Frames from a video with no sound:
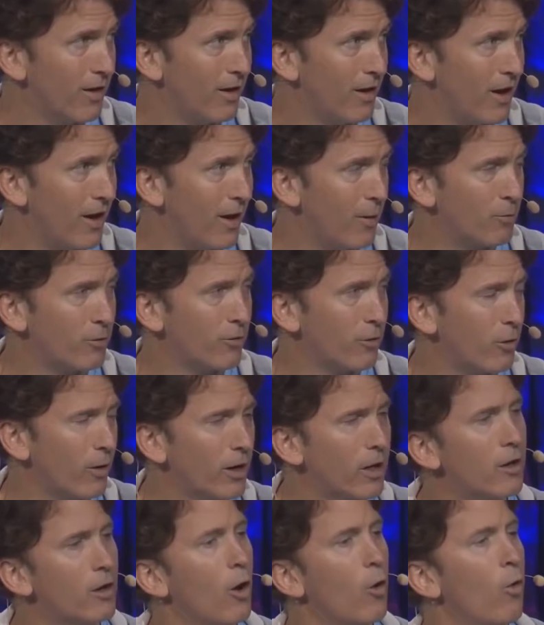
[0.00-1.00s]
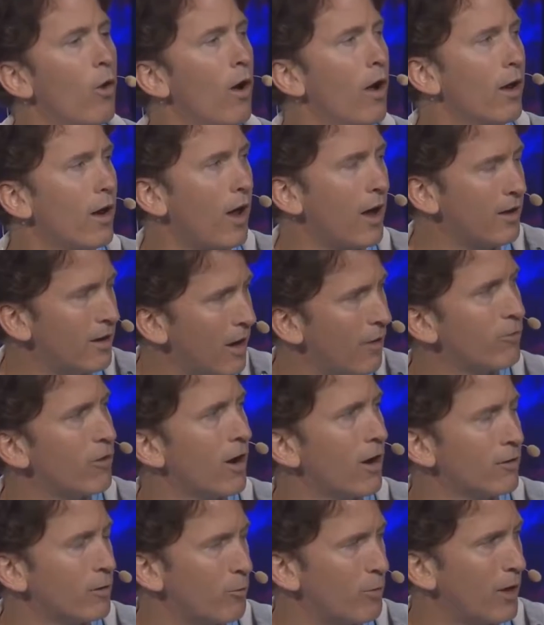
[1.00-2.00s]
and I'm still like, you know what? I never
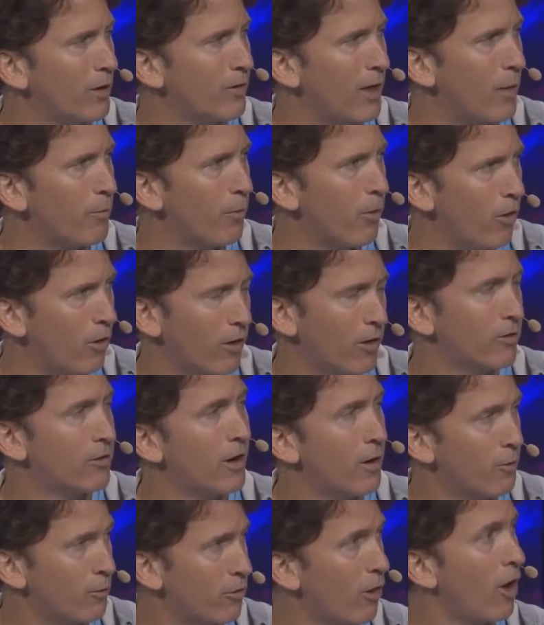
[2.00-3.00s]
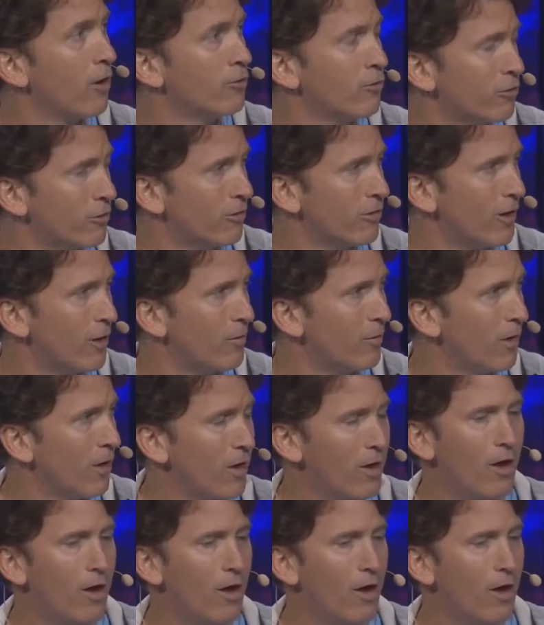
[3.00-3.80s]
got to pick that perk, because again, there's hundreds of them.